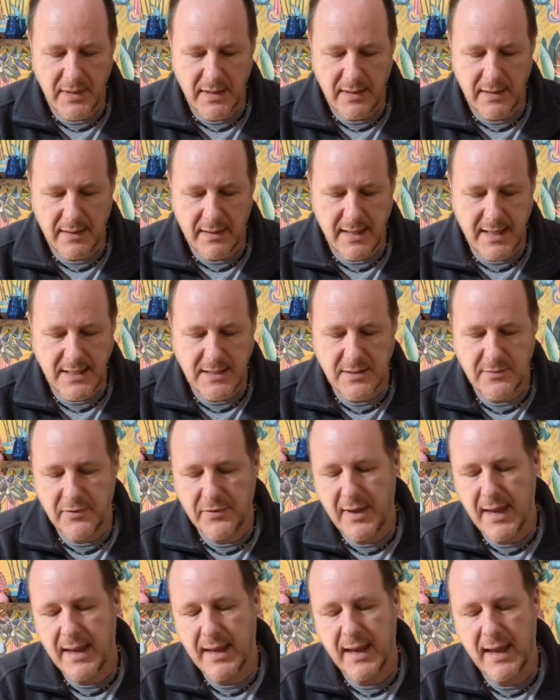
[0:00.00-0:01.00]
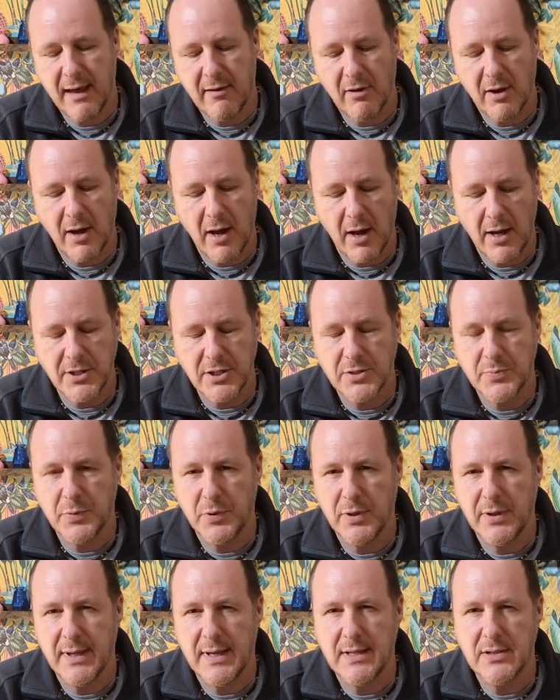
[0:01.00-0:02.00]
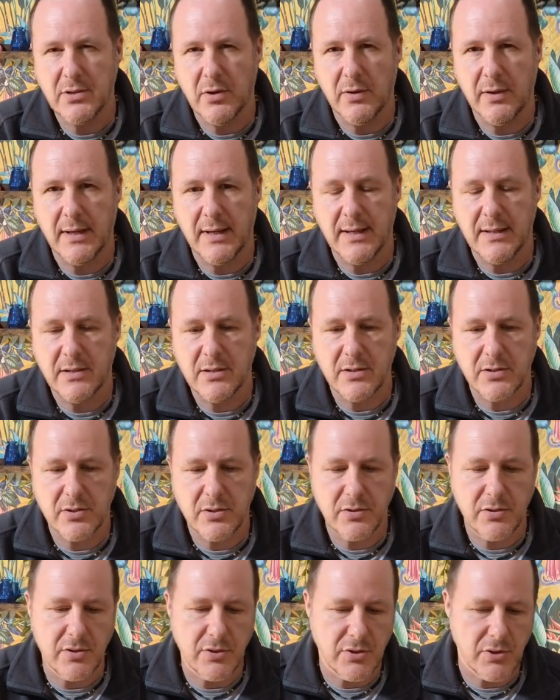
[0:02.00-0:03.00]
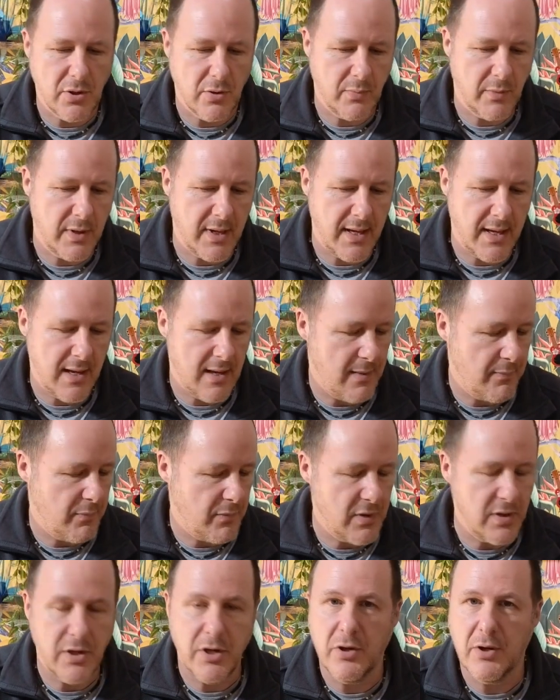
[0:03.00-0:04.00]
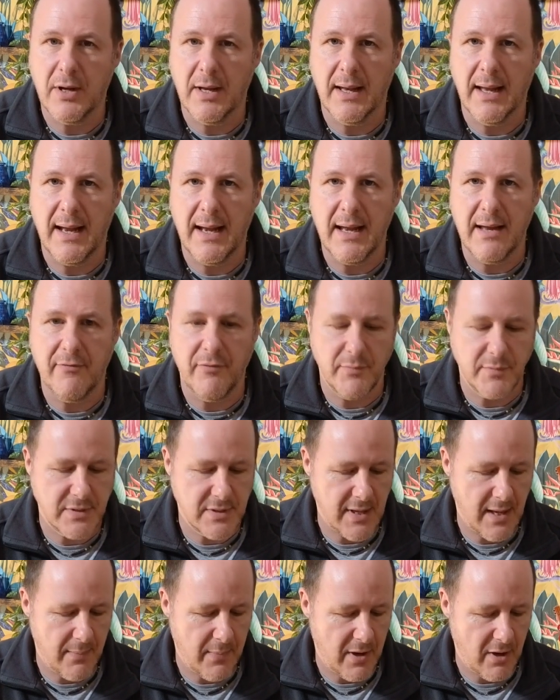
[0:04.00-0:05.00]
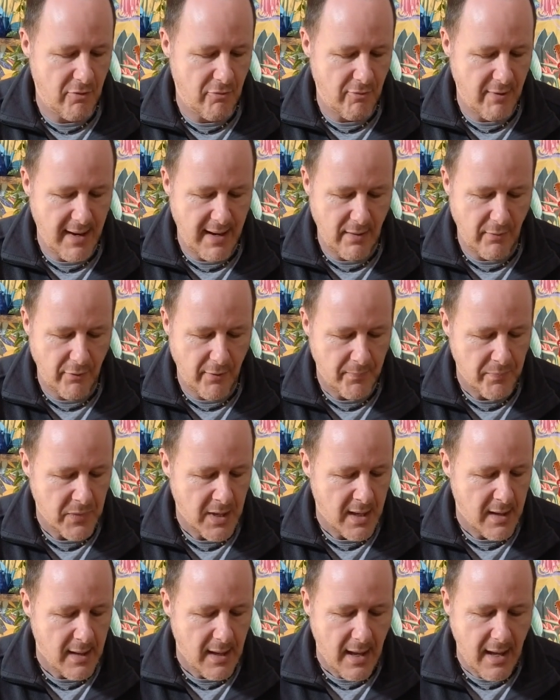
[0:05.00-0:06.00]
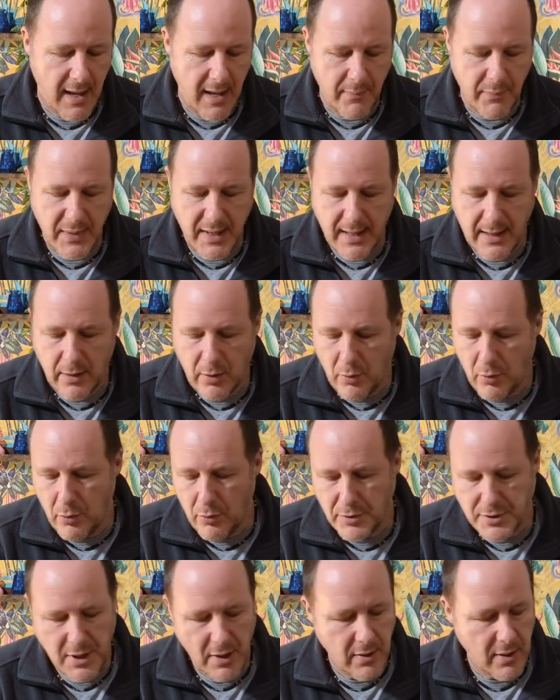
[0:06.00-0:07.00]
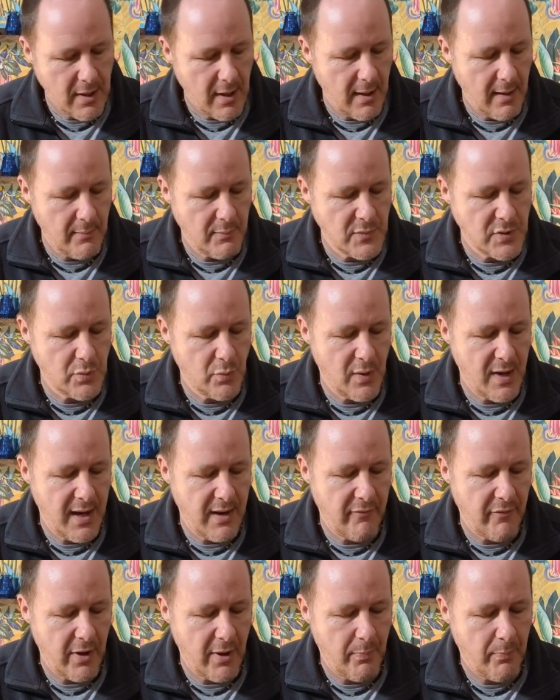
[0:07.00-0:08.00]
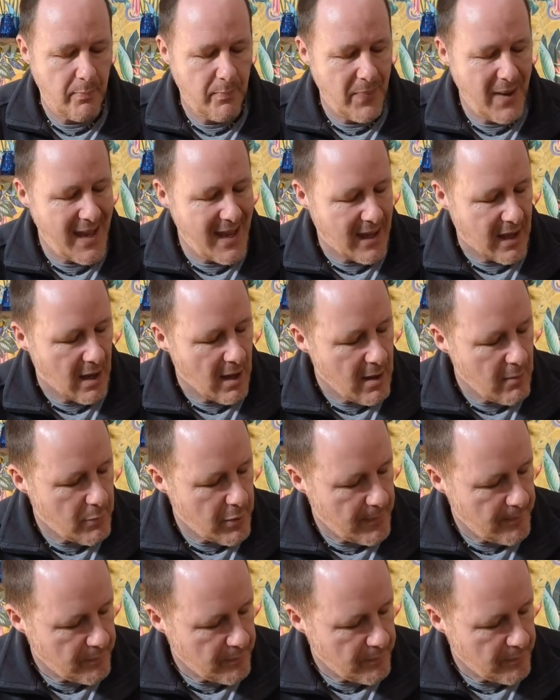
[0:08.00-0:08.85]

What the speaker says: This thing here, I just put these on here to stop the ukulele from slipping around. It also comes with a pickup